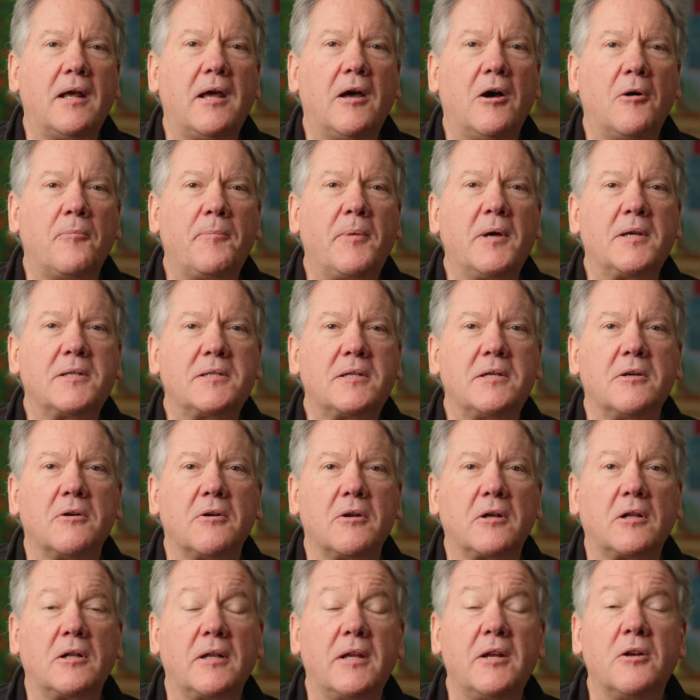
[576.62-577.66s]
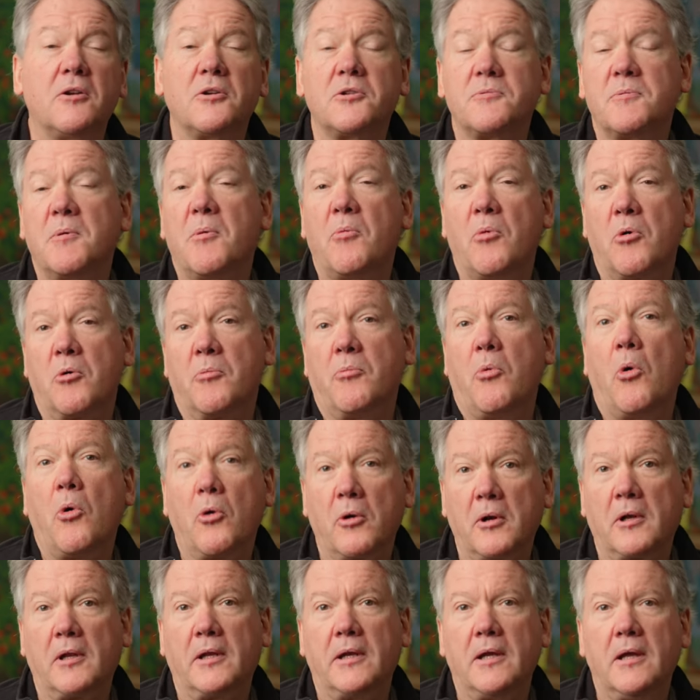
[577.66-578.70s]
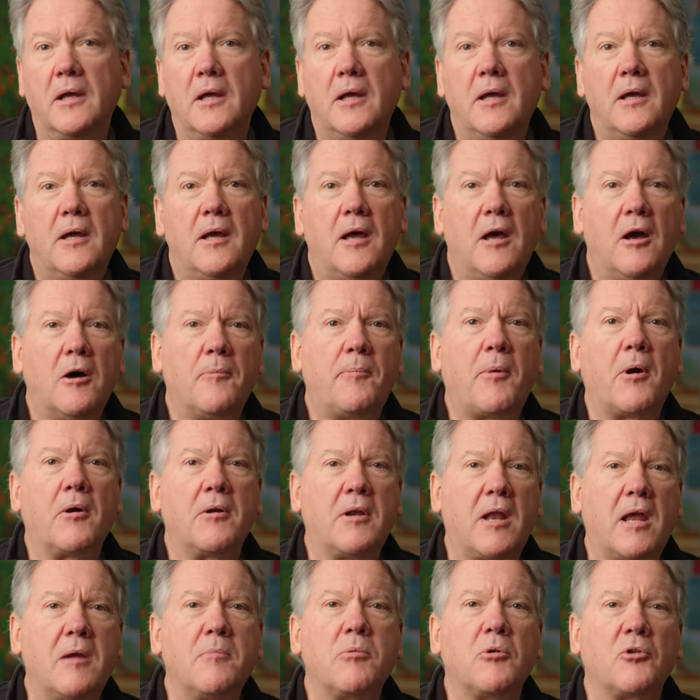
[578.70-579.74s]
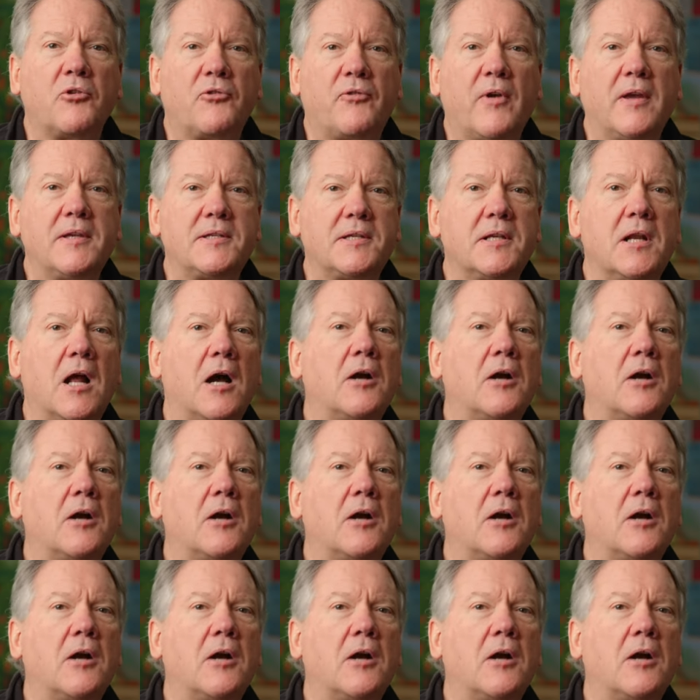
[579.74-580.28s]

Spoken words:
to help us here at Gleaners, but more importantly, help our neighbors facing